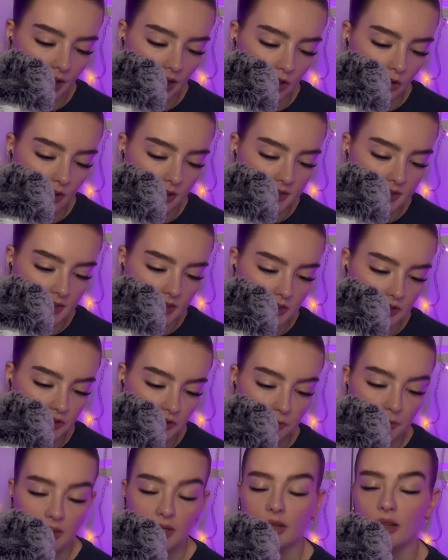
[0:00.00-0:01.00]
Crazy
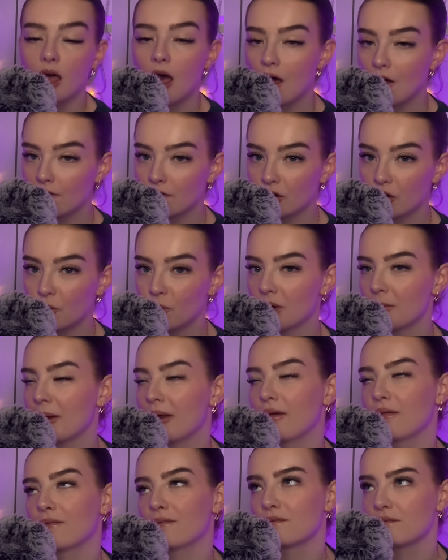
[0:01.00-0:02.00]
Stupid Love, one of
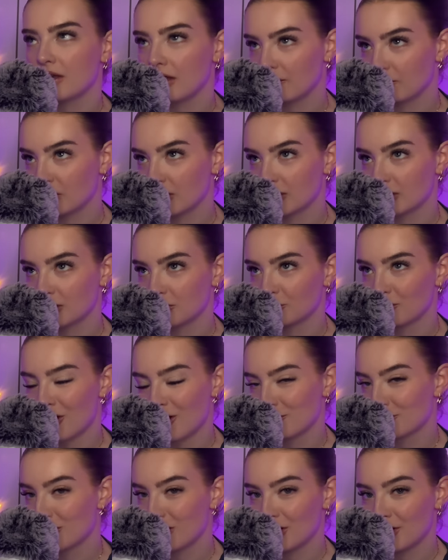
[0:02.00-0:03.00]
my favorite
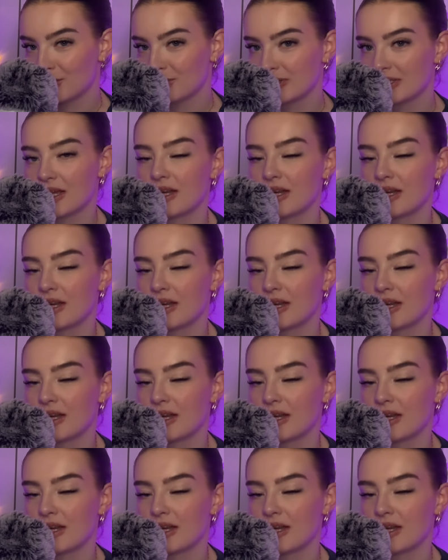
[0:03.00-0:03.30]
rom-coms,